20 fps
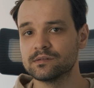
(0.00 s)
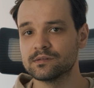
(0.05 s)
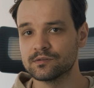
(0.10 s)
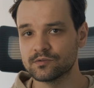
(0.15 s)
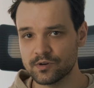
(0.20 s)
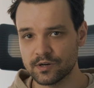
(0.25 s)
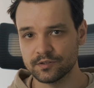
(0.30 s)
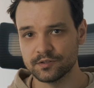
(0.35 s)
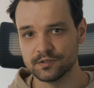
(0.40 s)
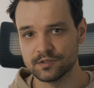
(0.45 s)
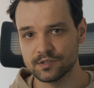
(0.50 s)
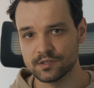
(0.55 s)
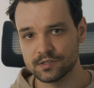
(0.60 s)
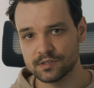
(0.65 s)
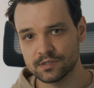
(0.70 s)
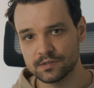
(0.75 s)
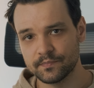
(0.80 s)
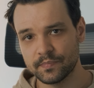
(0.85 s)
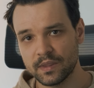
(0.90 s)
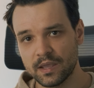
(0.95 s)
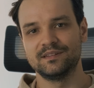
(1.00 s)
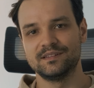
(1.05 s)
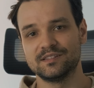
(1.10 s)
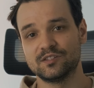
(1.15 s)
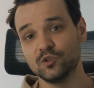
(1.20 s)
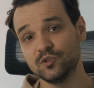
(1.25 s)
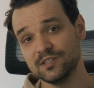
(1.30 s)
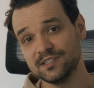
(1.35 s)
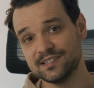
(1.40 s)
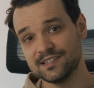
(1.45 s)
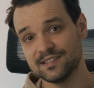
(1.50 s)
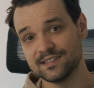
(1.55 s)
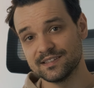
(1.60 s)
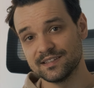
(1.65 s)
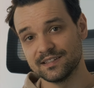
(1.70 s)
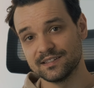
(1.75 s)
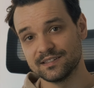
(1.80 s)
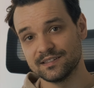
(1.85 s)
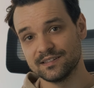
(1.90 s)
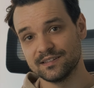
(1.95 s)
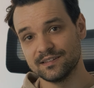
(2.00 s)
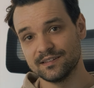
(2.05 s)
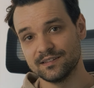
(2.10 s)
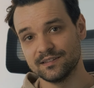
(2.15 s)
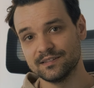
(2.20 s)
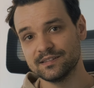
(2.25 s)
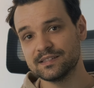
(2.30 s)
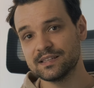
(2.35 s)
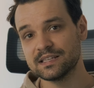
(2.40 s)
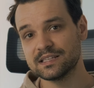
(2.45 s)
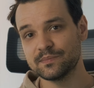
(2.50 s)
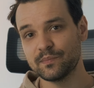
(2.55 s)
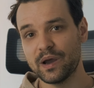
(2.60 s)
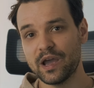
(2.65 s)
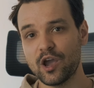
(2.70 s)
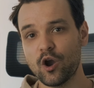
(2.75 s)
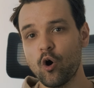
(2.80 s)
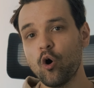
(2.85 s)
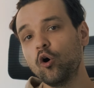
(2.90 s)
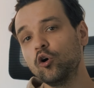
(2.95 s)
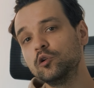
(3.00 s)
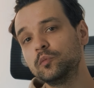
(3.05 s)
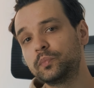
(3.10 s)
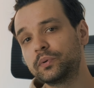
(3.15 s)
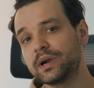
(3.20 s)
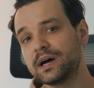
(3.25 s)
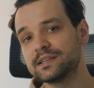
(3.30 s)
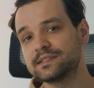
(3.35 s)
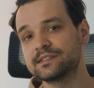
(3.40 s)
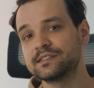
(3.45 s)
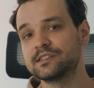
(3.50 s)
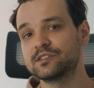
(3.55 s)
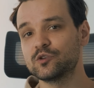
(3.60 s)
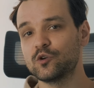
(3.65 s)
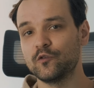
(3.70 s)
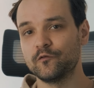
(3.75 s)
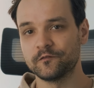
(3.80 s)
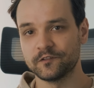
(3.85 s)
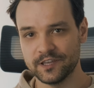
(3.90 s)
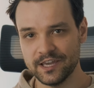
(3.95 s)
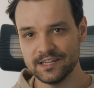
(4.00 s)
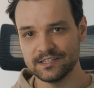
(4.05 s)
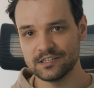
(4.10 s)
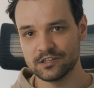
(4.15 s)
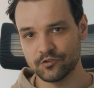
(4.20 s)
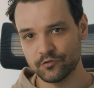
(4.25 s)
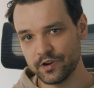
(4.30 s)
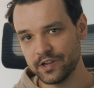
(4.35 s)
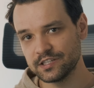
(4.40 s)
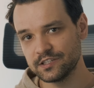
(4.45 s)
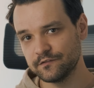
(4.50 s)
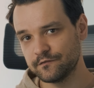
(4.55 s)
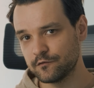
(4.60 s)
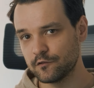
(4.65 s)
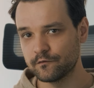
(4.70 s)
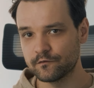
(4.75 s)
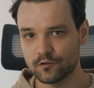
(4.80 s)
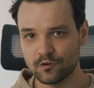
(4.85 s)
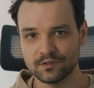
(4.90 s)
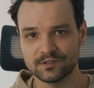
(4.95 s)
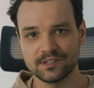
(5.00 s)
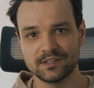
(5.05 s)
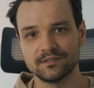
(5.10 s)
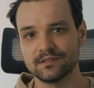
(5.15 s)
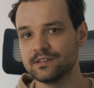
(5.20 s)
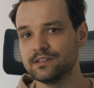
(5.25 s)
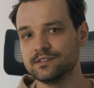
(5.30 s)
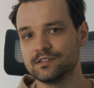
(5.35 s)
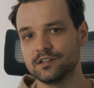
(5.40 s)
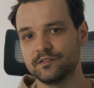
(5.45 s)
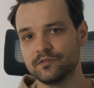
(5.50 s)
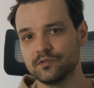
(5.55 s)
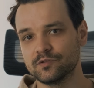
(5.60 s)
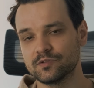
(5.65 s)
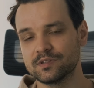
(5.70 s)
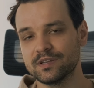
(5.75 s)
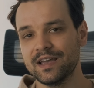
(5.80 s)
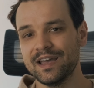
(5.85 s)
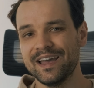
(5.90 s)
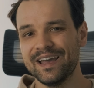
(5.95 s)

strategies. So this is it. This is my whole process of getting ready for front-end interviews.